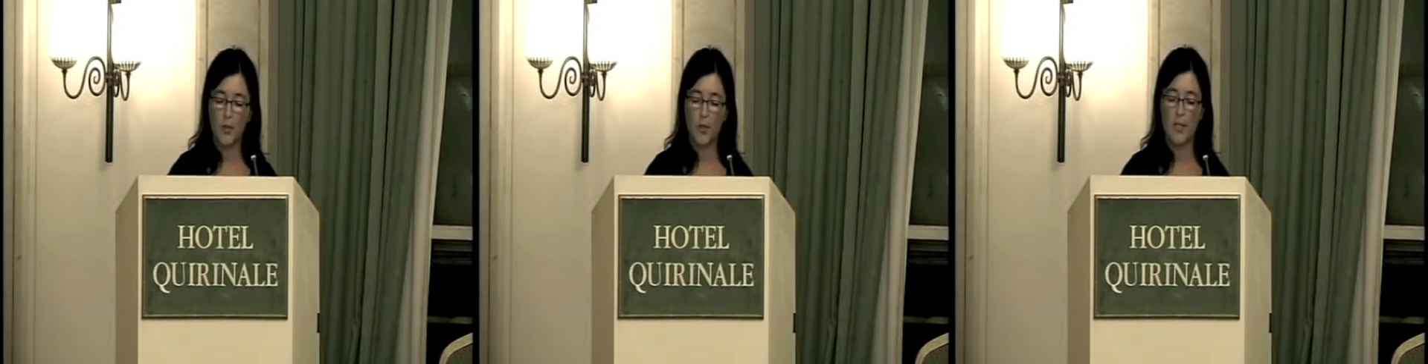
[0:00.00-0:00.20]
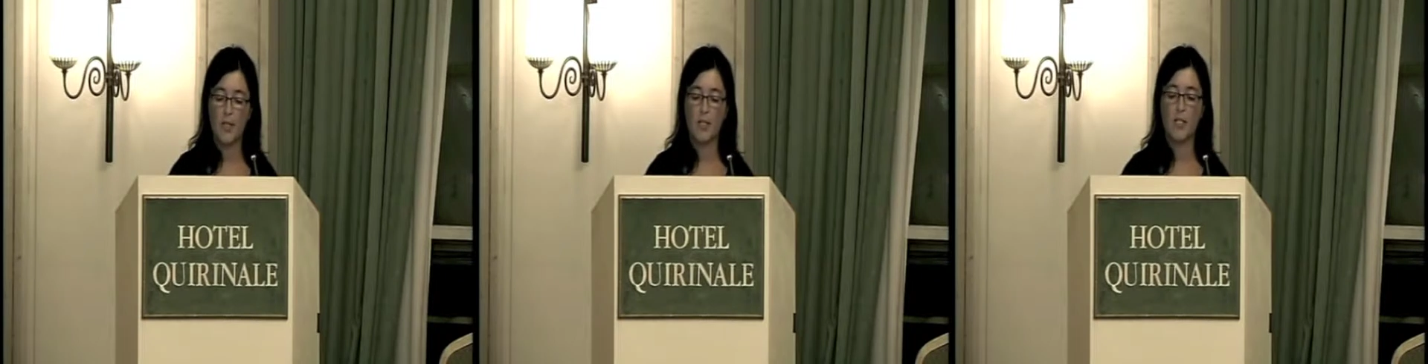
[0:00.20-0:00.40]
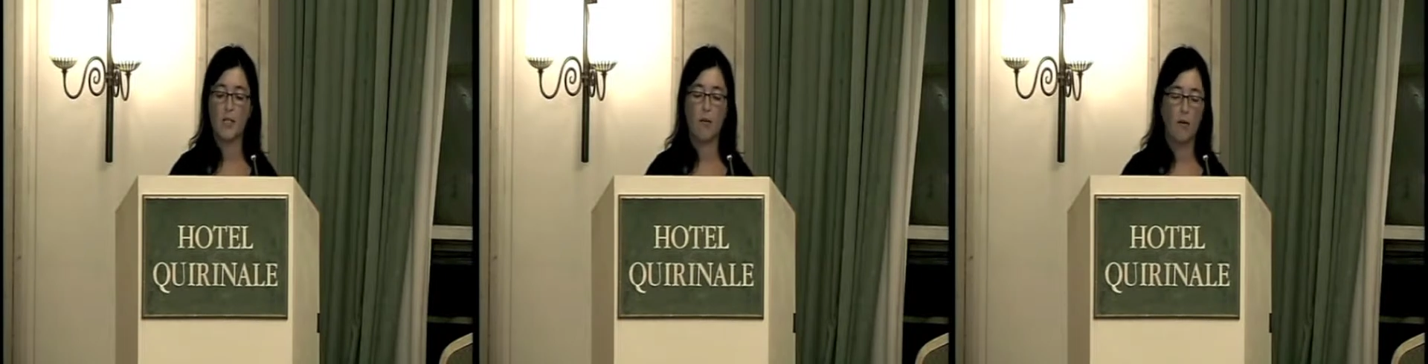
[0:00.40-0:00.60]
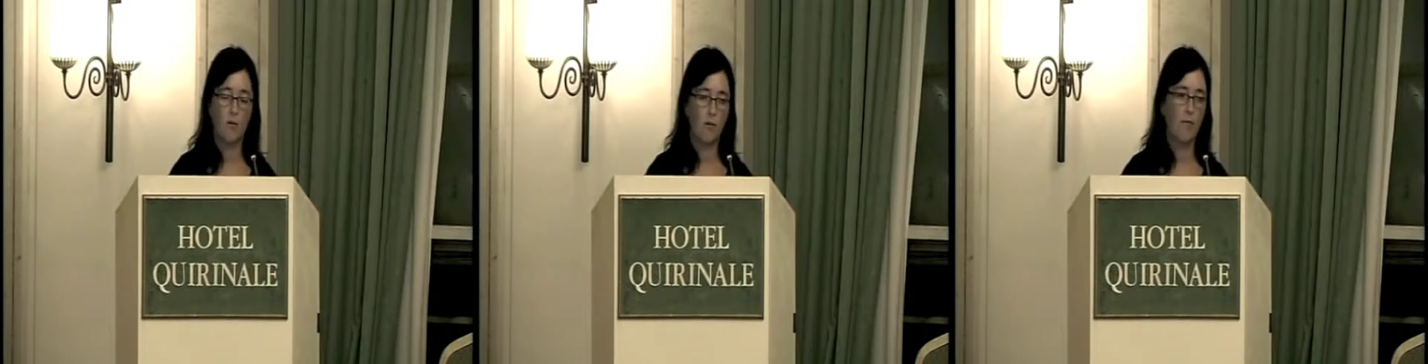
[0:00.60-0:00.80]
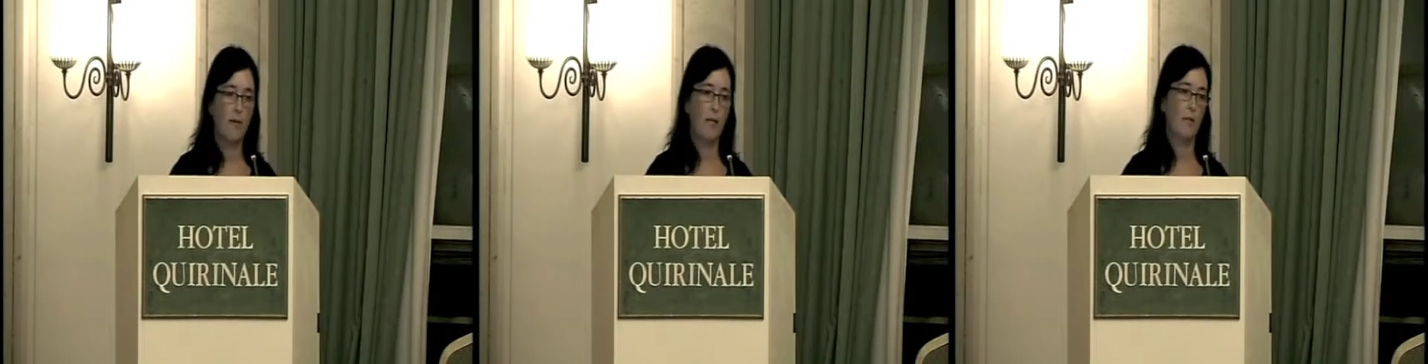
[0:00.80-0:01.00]
is
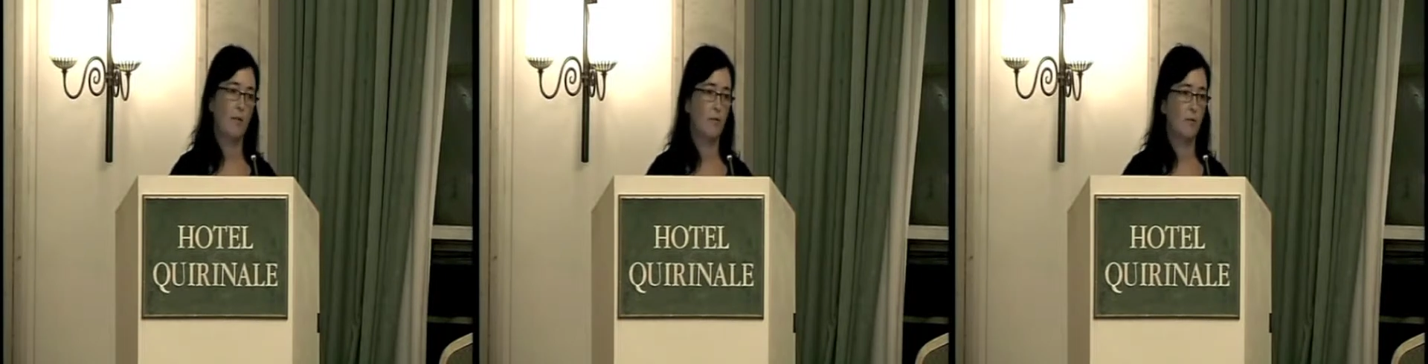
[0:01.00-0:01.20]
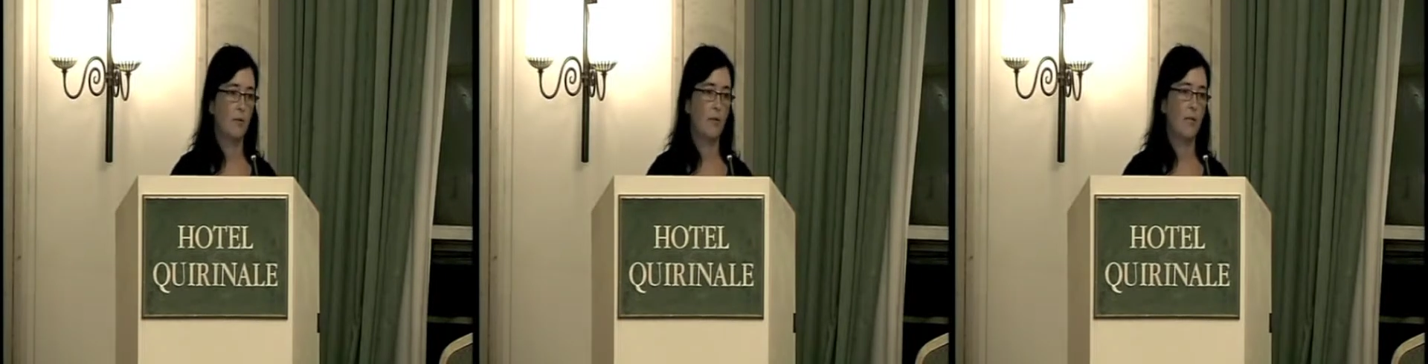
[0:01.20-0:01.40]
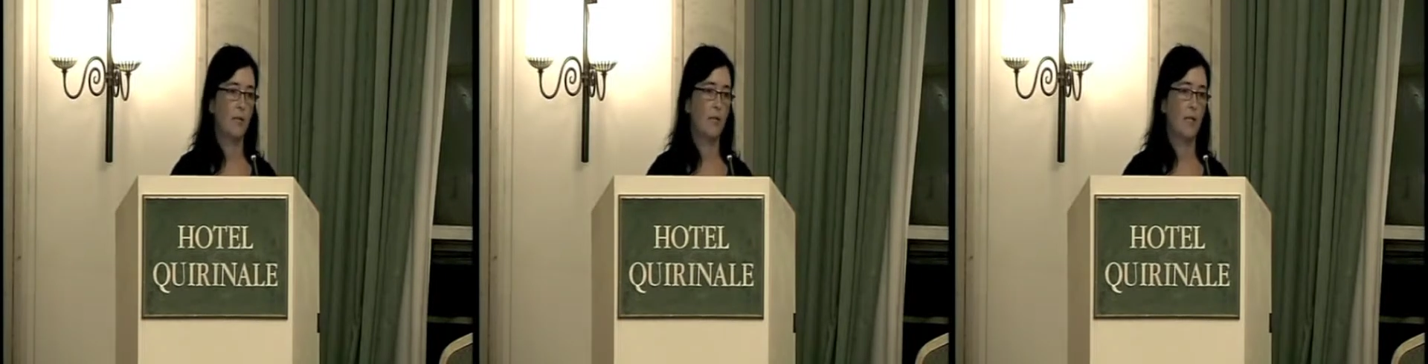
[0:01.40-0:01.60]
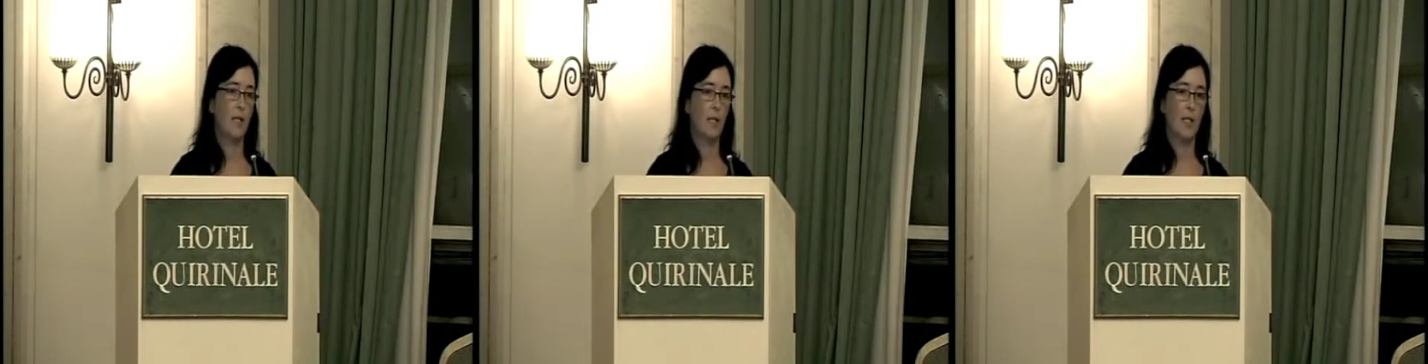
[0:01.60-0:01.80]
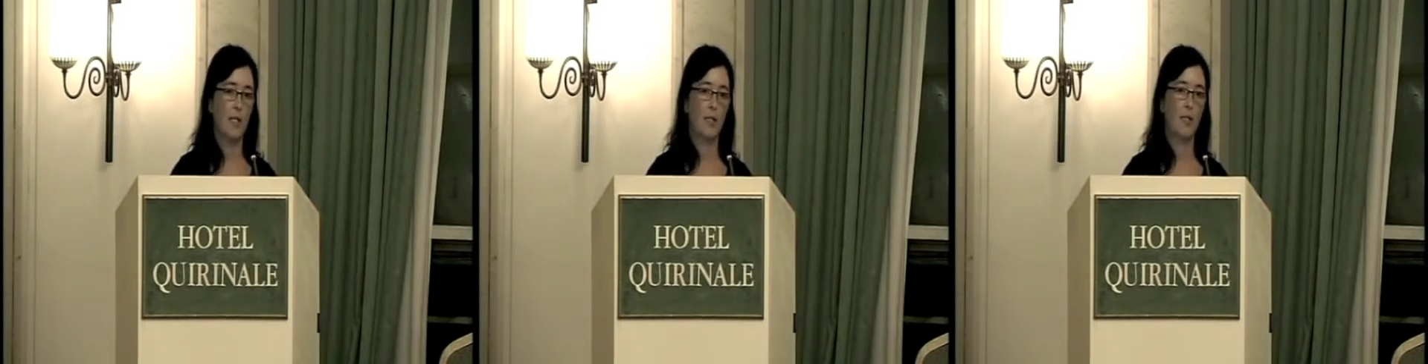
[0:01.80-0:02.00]
not valued,
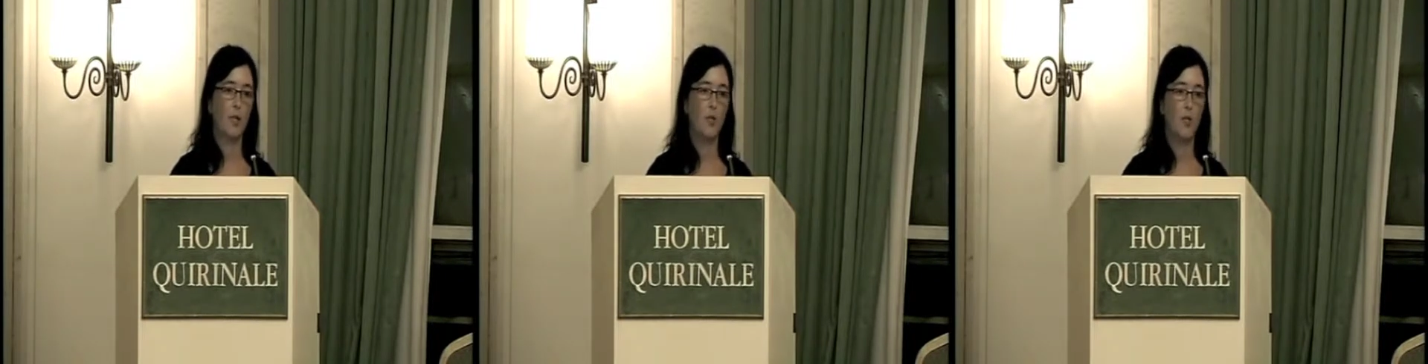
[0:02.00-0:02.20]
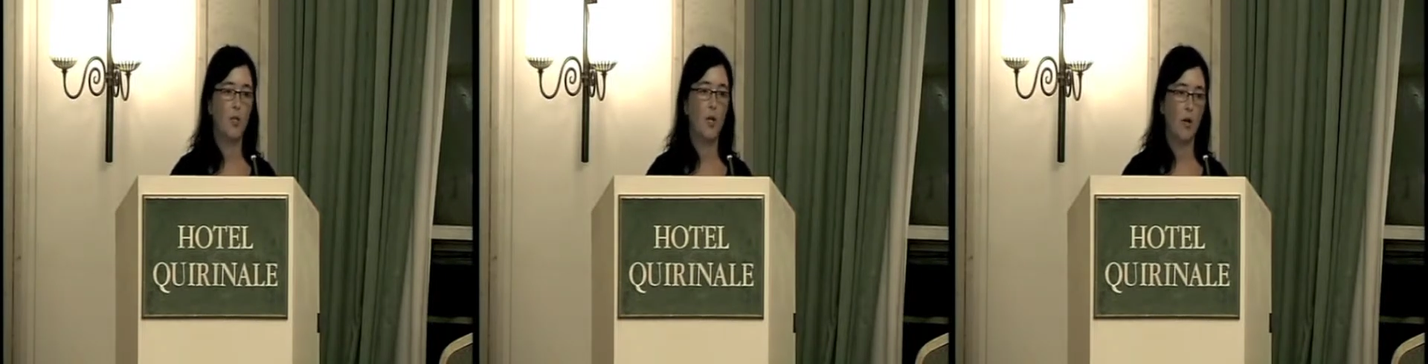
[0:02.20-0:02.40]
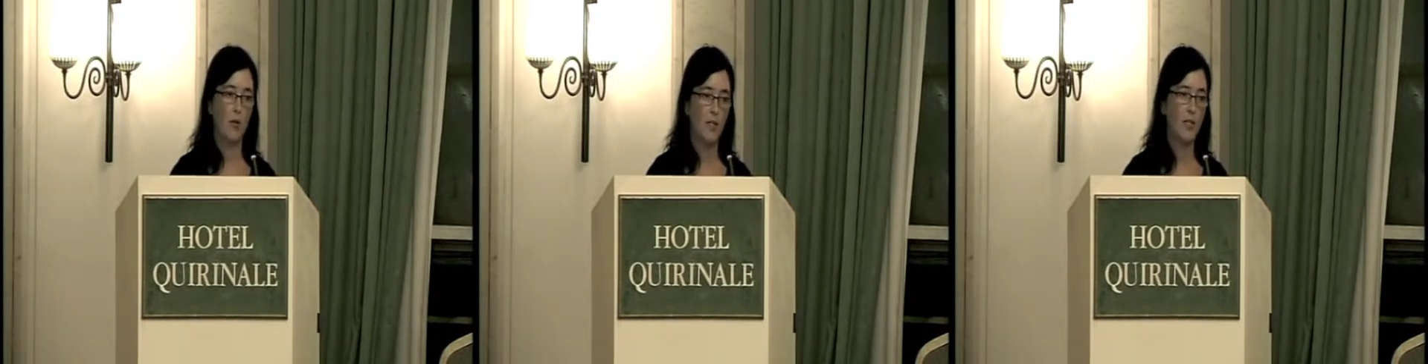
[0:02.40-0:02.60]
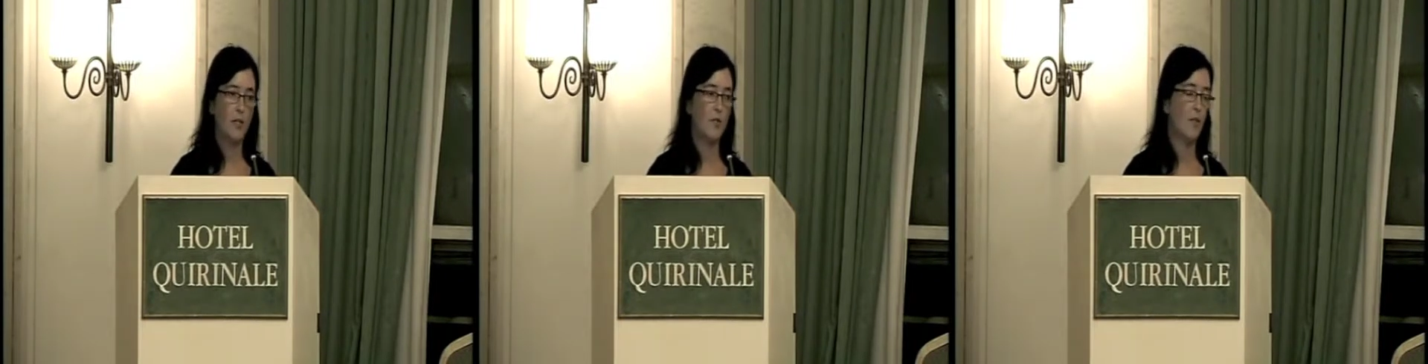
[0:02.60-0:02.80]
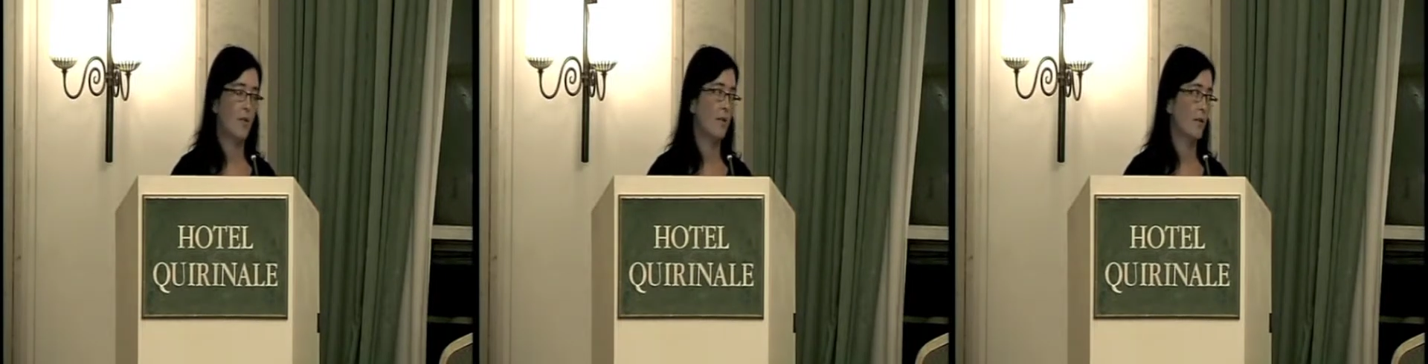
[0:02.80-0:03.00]
that her
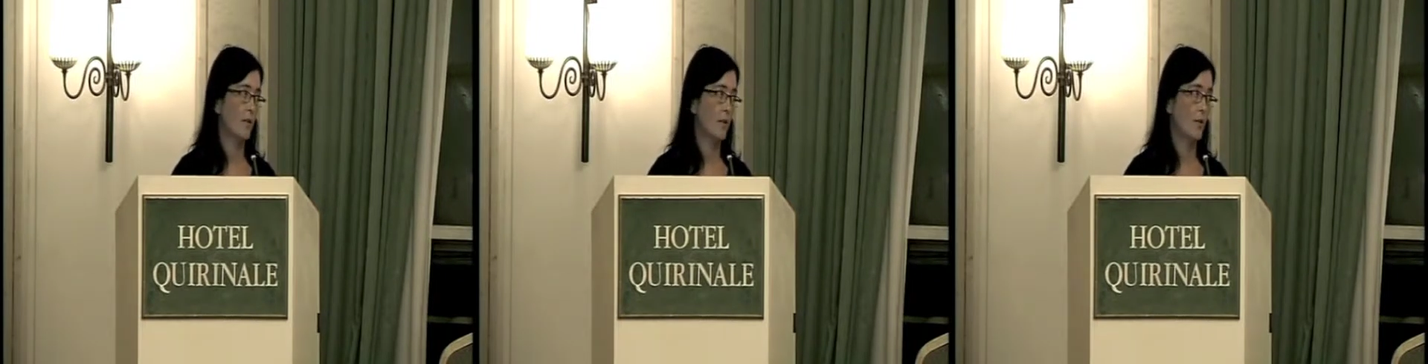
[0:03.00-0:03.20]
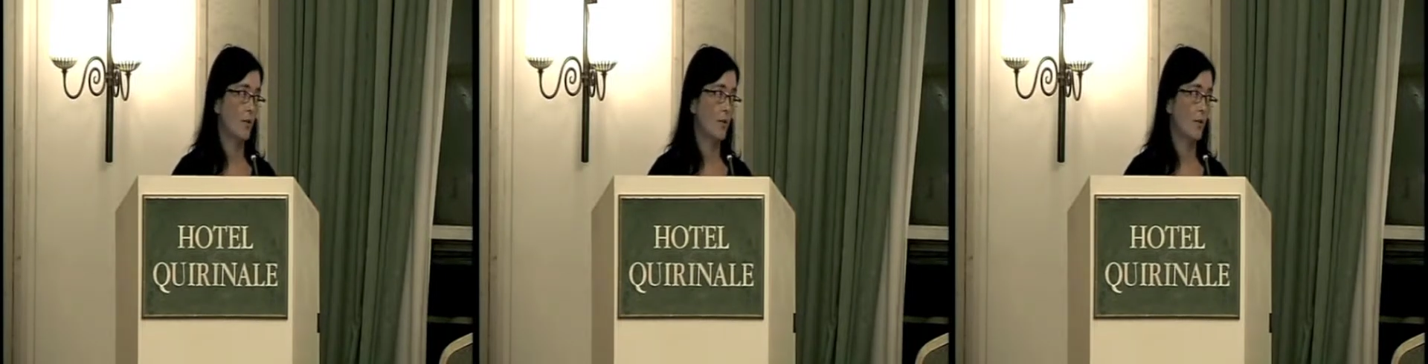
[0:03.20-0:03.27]
knowledge and